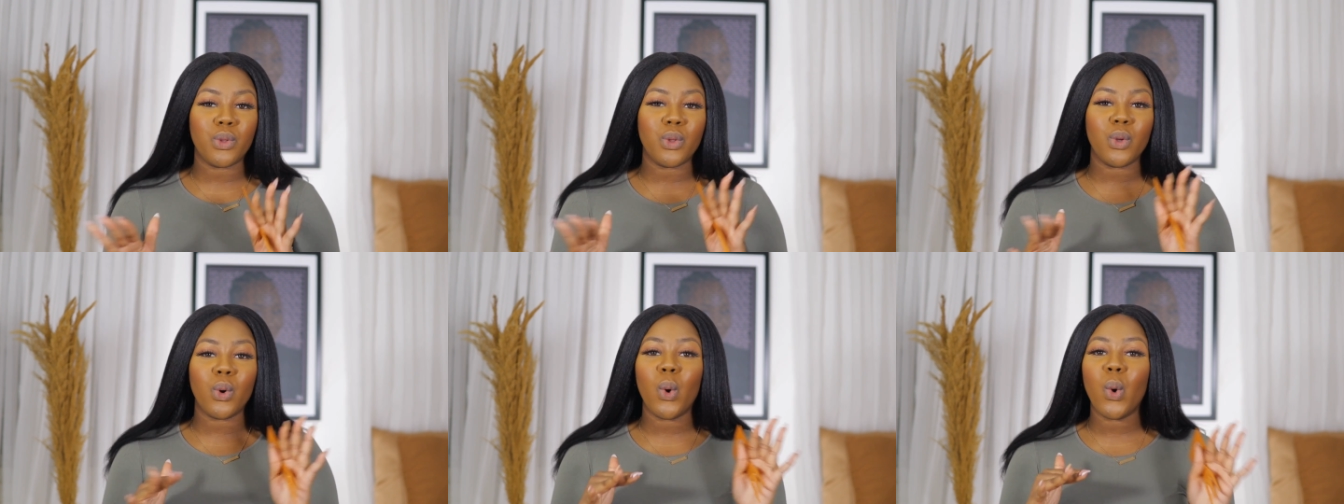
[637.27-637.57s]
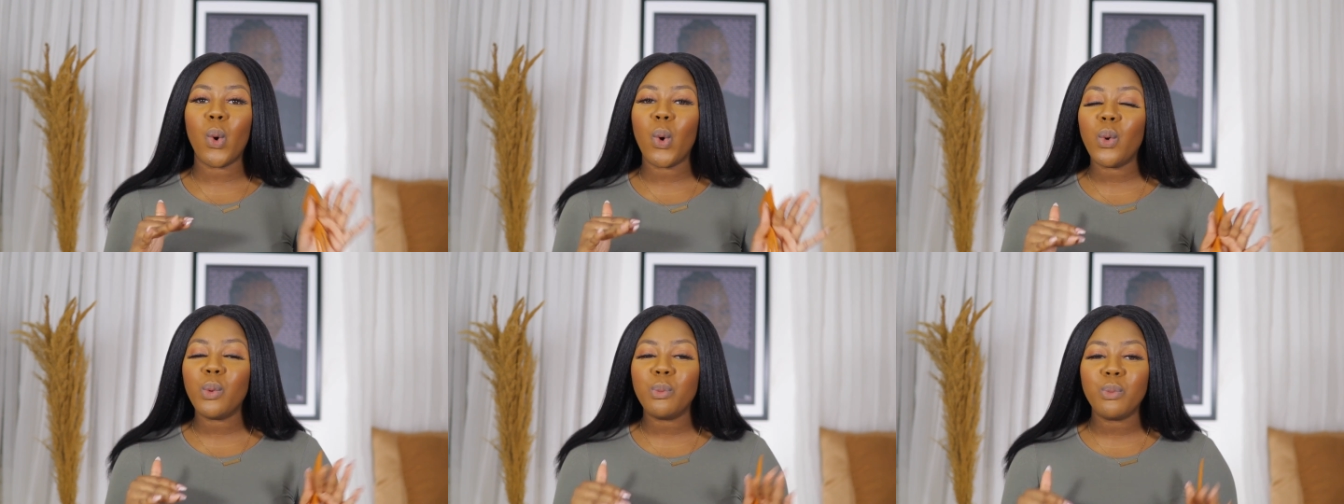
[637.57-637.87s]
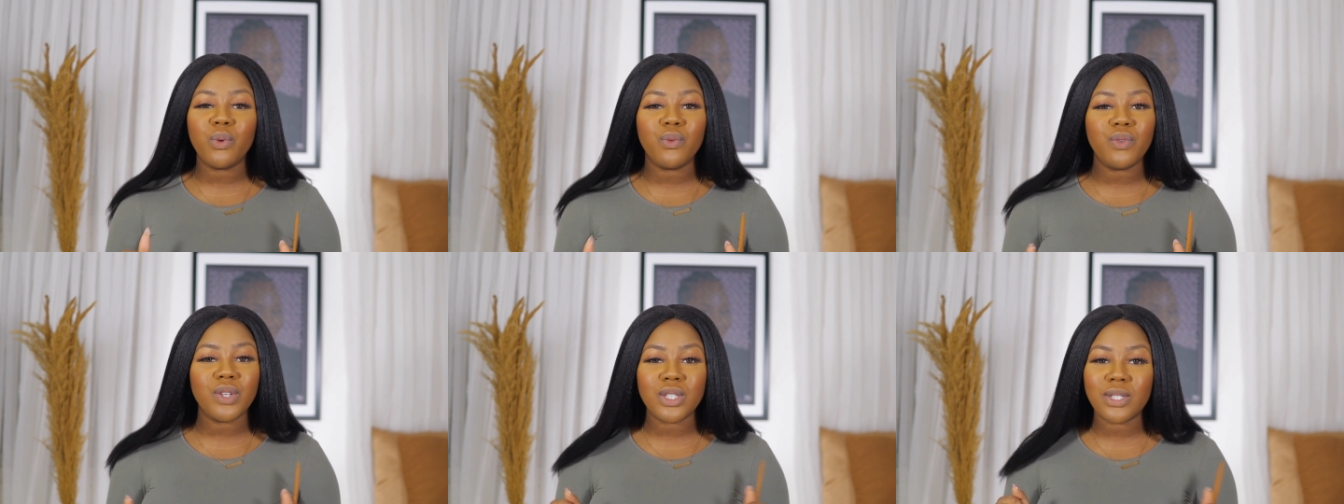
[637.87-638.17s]
the whole
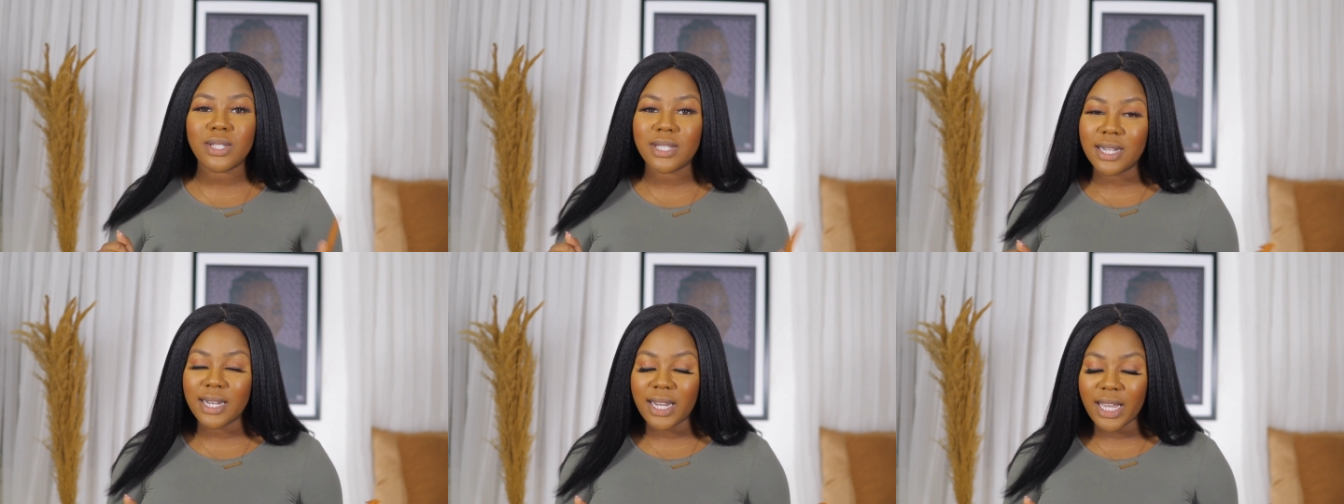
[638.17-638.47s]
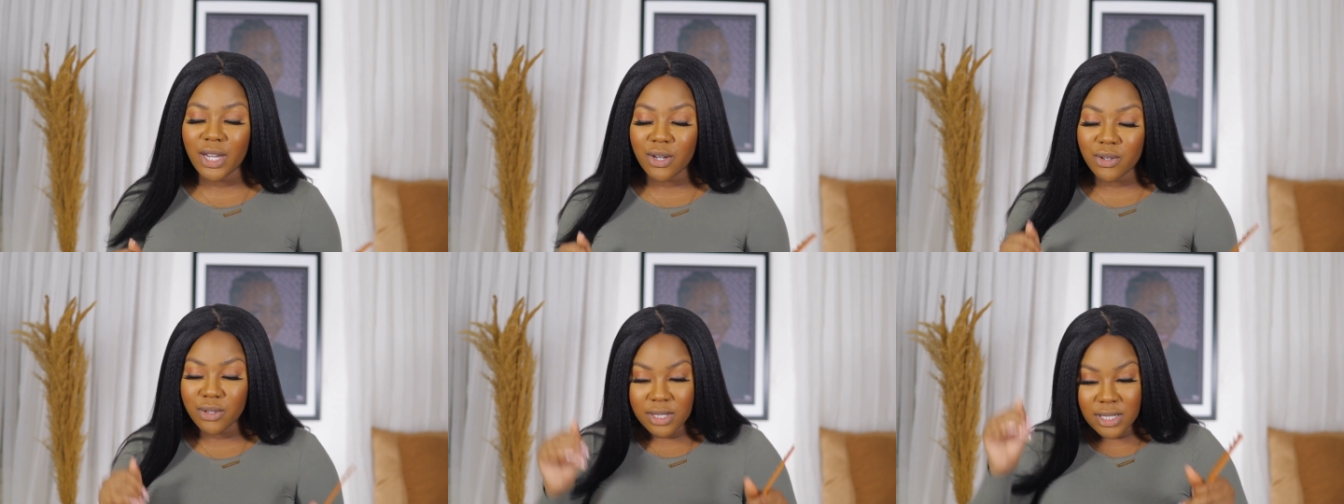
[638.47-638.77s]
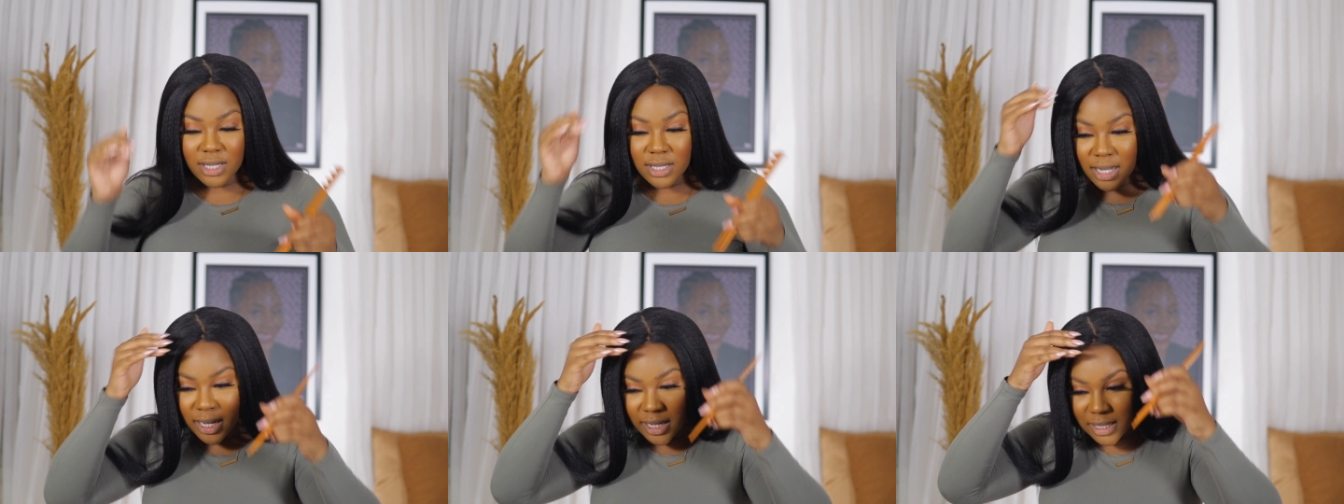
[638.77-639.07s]
moving to
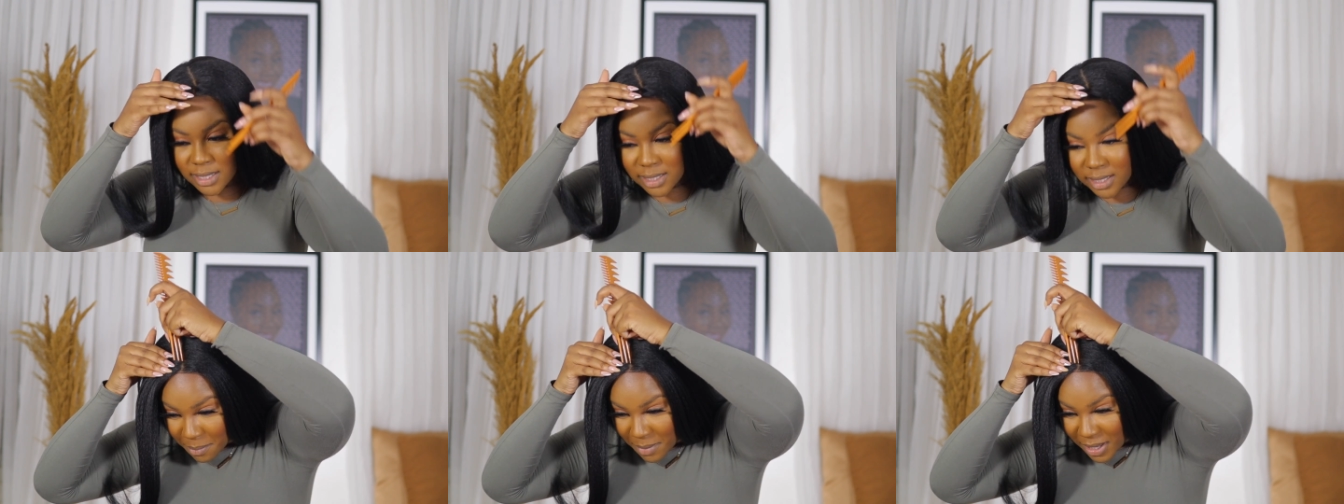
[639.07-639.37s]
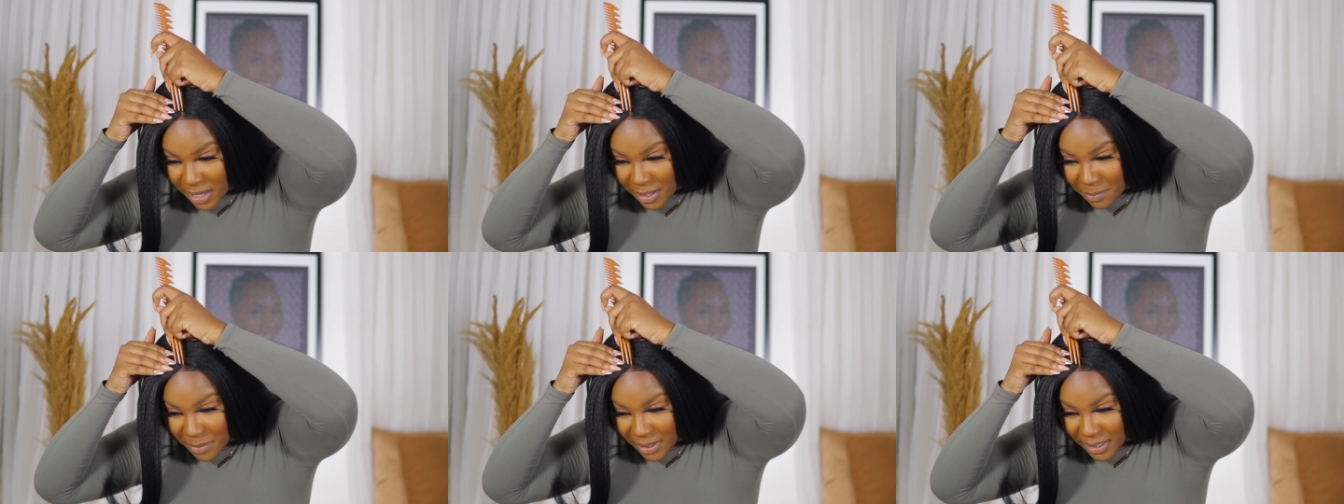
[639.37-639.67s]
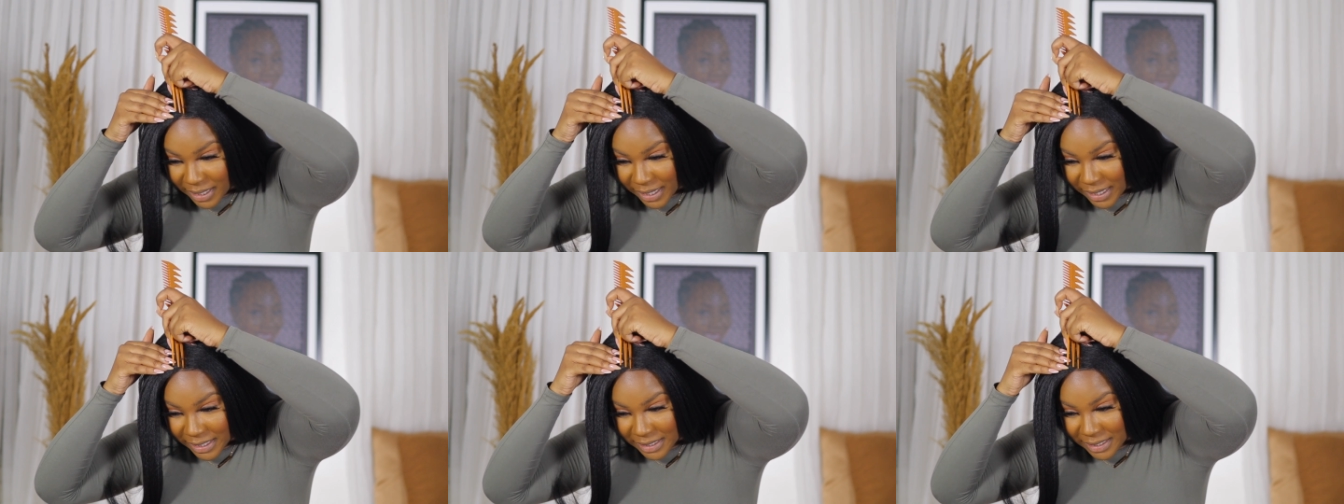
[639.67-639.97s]
Lagos that made me
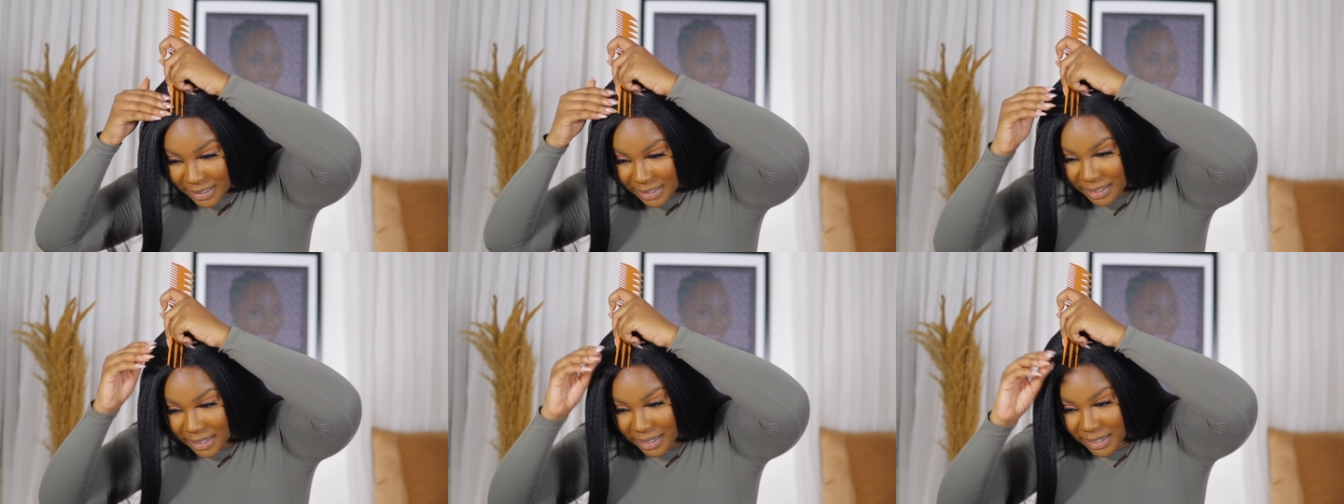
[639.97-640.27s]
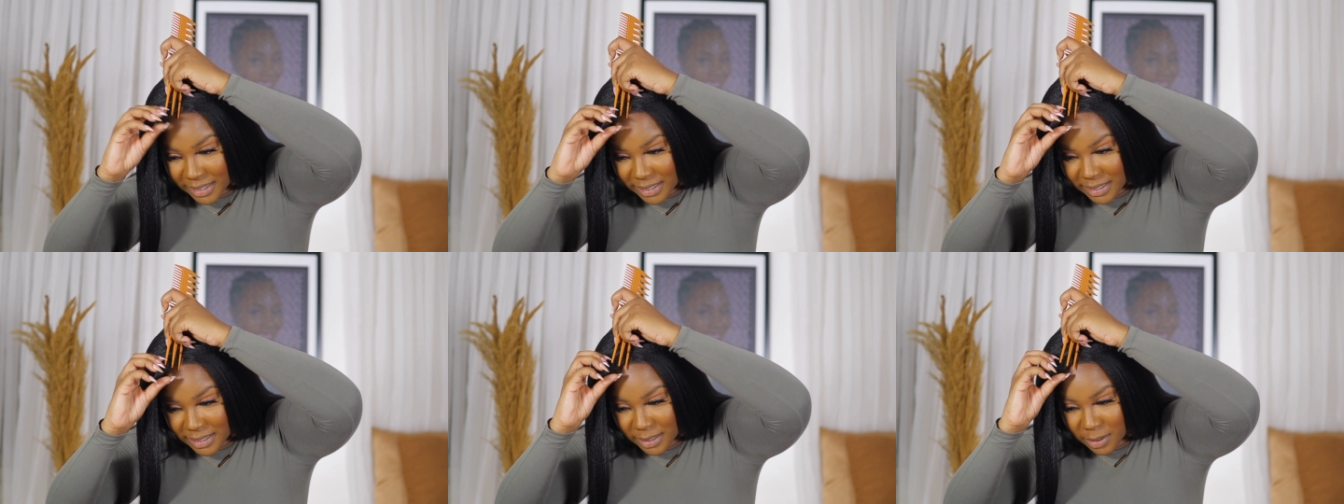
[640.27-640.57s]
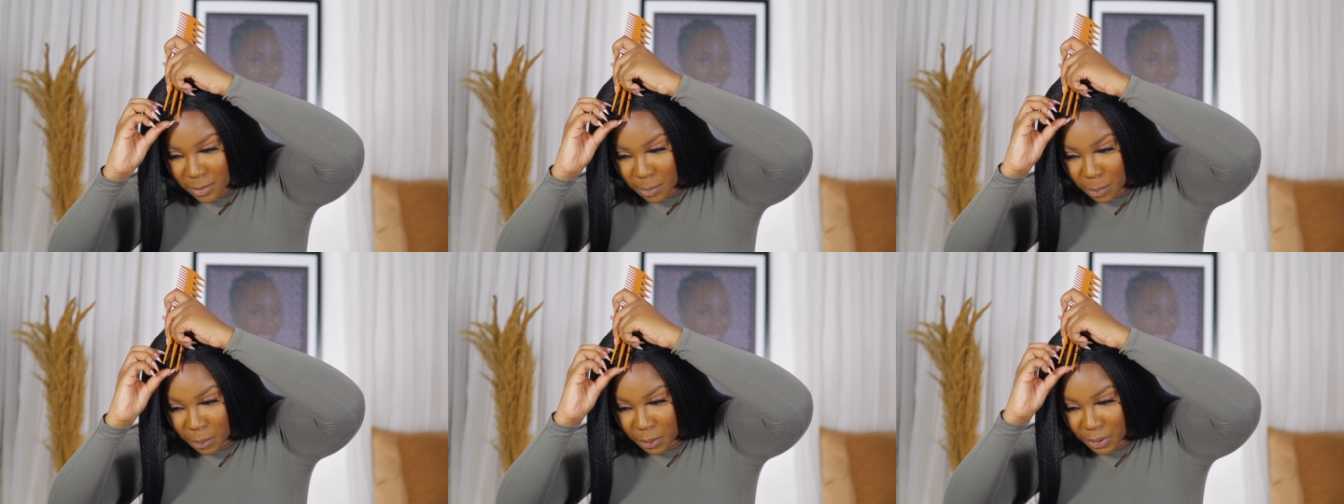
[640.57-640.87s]
learn this
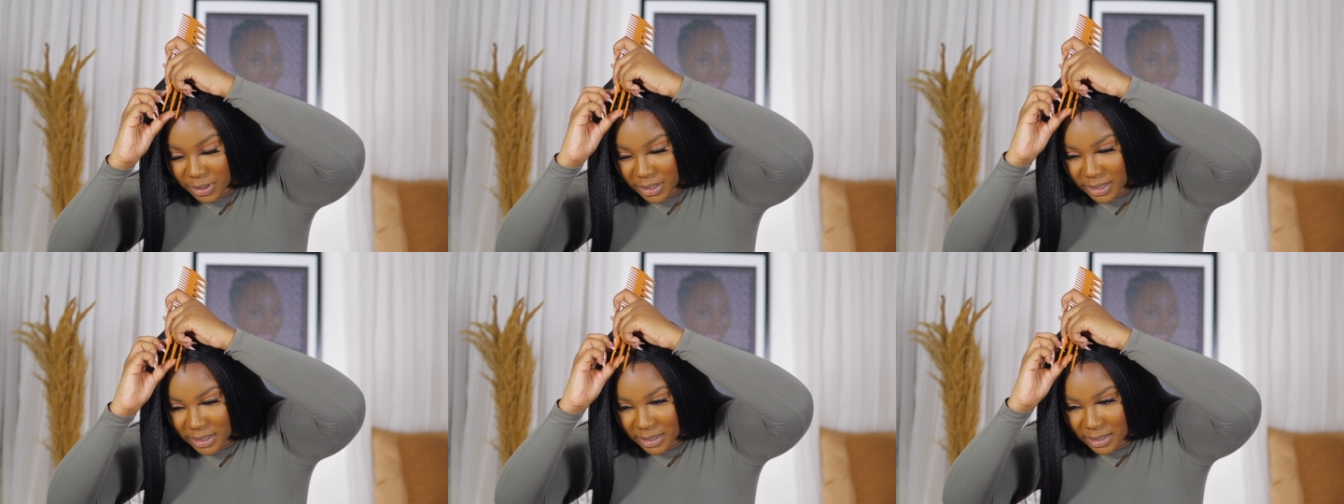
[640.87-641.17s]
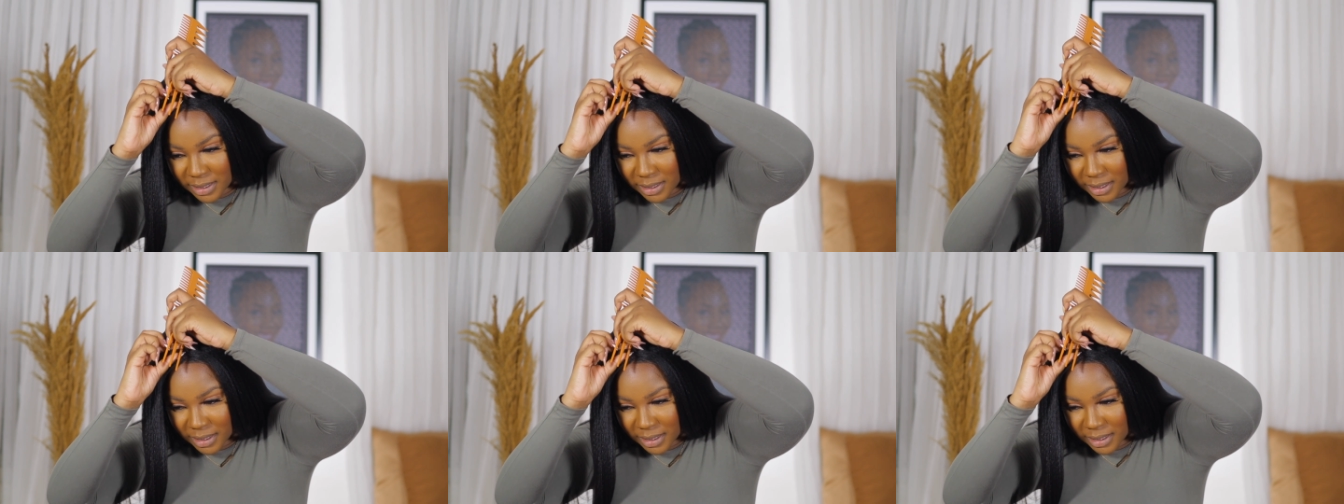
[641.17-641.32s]
lesson. But